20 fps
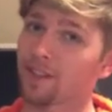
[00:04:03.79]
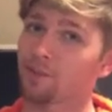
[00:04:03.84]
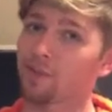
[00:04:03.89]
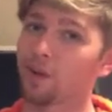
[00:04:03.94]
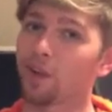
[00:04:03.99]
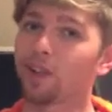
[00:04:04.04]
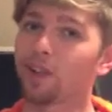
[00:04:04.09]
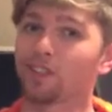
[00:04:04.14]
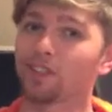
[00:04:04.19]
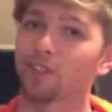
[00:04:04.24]
but
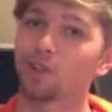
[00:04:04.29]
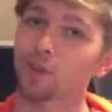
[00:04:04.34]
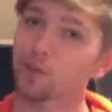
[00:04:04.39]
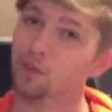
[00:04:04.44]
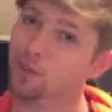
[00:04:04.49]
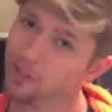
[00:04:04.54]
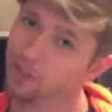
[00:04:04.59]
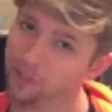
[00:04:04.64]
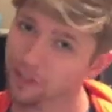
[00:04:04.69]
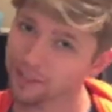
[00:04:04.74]
also
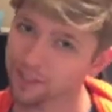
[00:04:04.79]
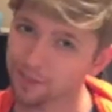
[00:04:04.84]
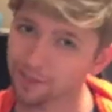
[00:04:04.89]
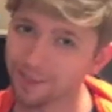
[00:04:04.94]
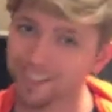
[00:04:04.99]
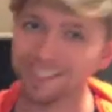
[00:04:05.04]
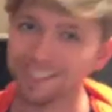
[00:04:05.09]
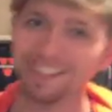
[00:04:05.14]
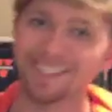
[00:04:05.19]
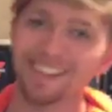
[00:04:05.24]
through
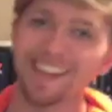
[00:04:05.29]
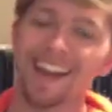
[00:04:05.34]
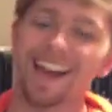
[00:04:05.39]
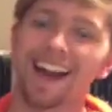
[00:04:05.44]
Christmas.